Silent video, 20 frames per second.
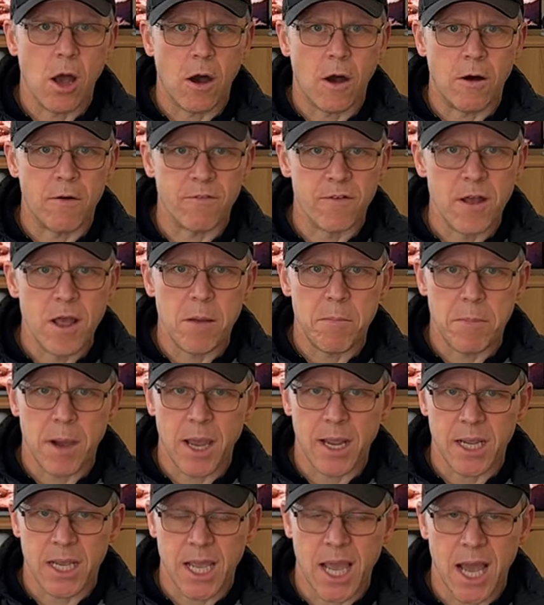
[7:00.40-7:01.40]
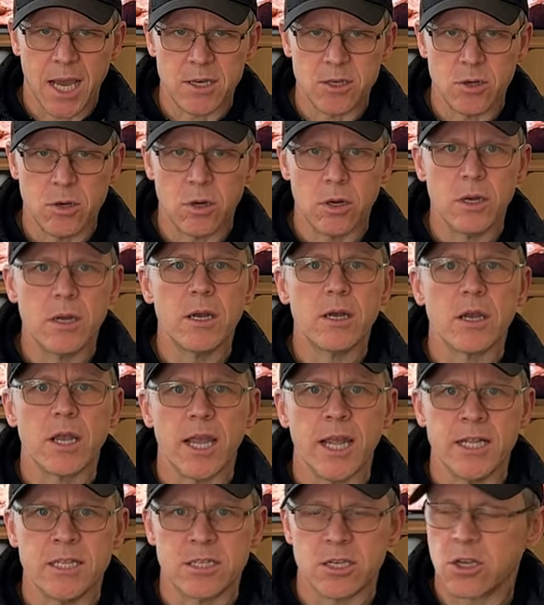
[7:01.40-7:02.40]
of my cardo
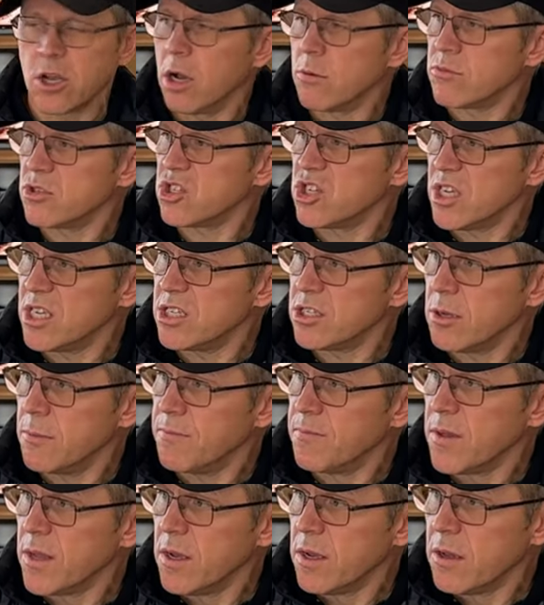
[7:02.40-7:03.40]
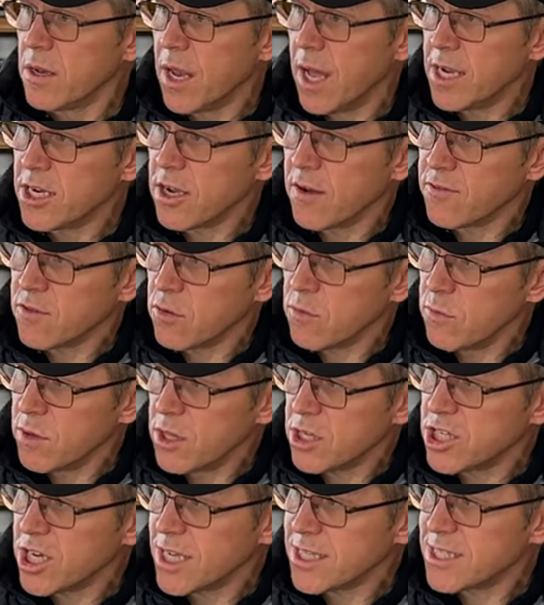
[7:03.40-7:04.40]
intercom system, like I've done with
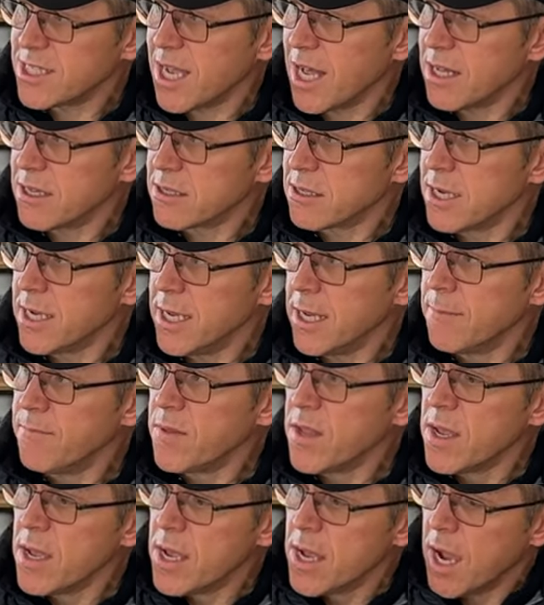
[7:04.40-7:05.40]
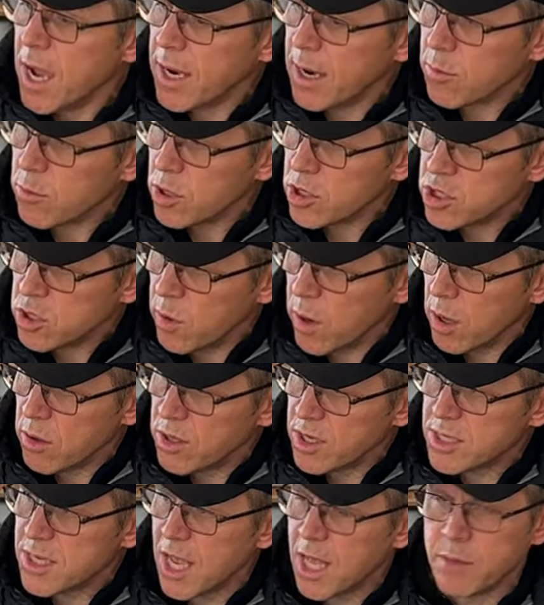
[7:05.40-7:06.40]
Chantal's here. And I'm going to do it on
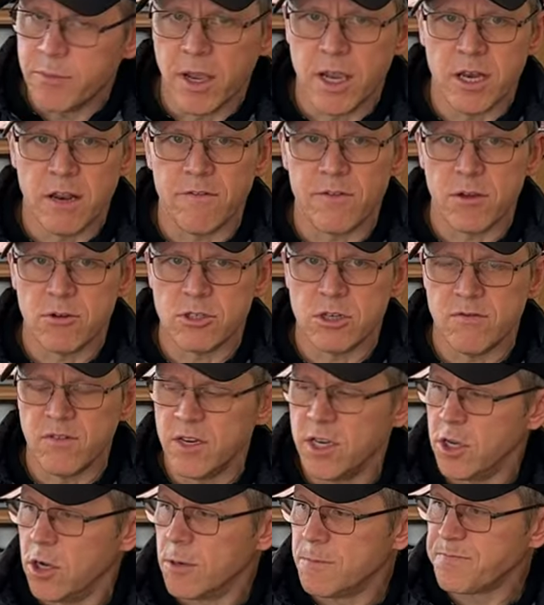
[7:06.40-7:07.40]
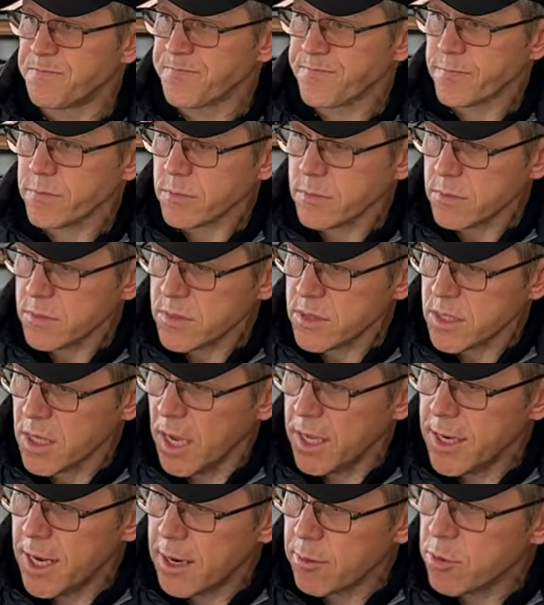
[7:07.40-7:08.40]
this helmet in a future video.
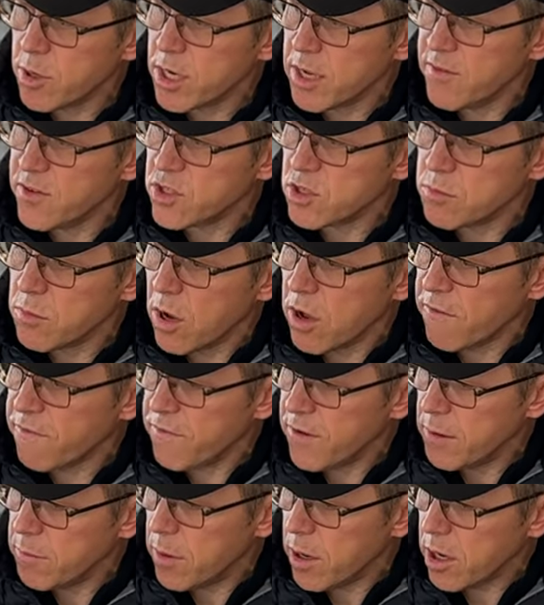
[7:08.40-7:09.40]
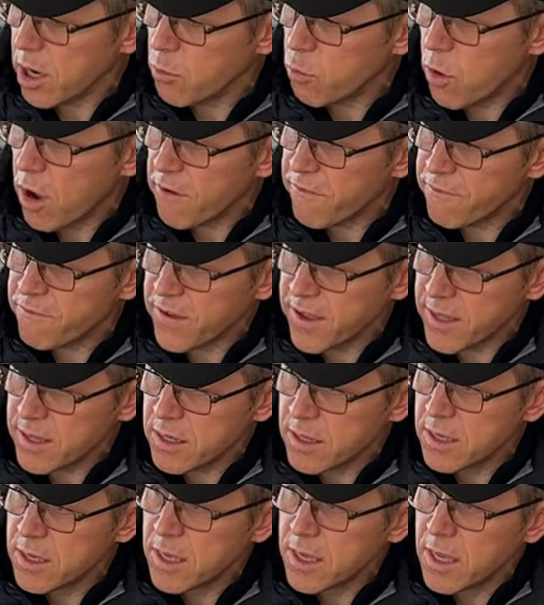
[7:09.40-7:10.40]
And then I'm going to give you some more feedback on what I feel
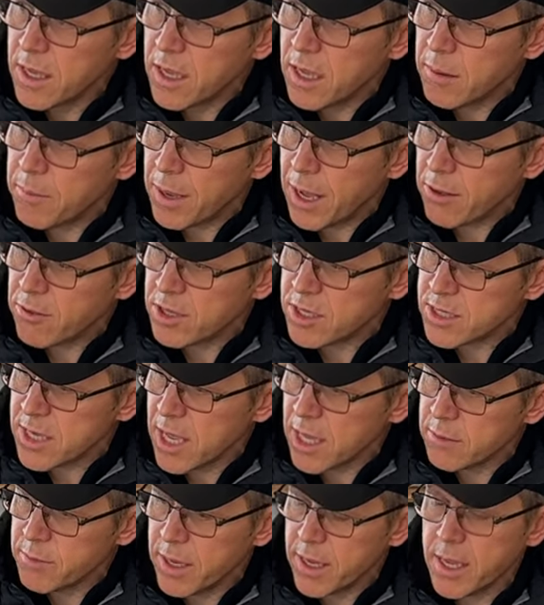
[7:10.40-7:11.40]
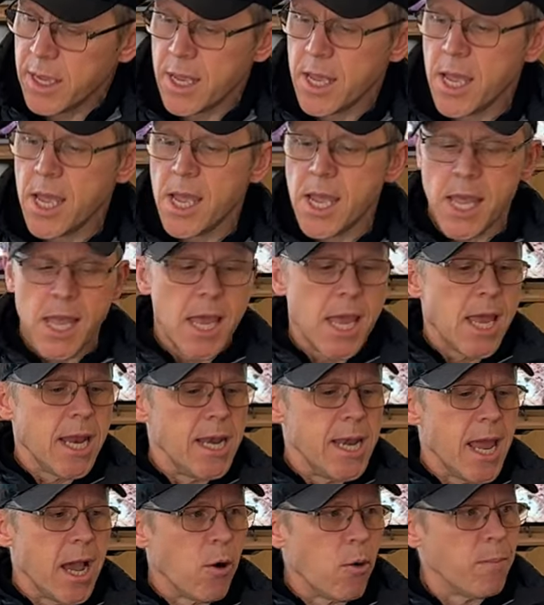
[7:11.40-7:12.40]
about this helmet.
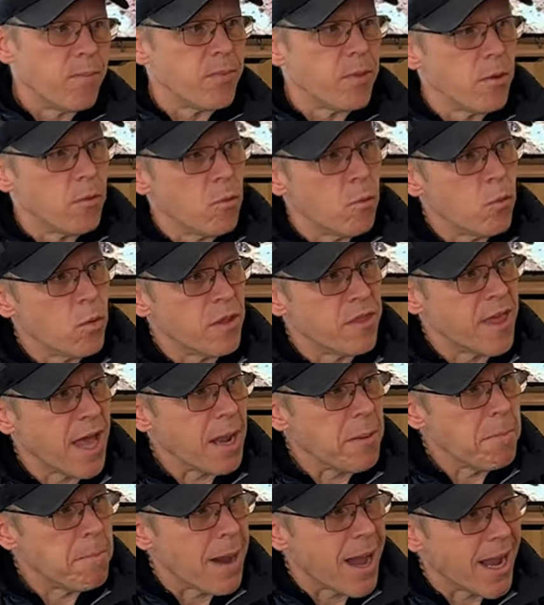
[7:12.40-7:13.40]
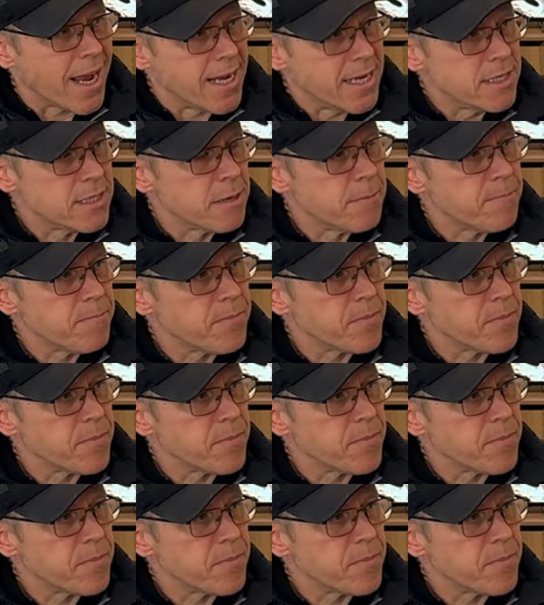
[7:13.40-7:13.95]
Now, with that in mind,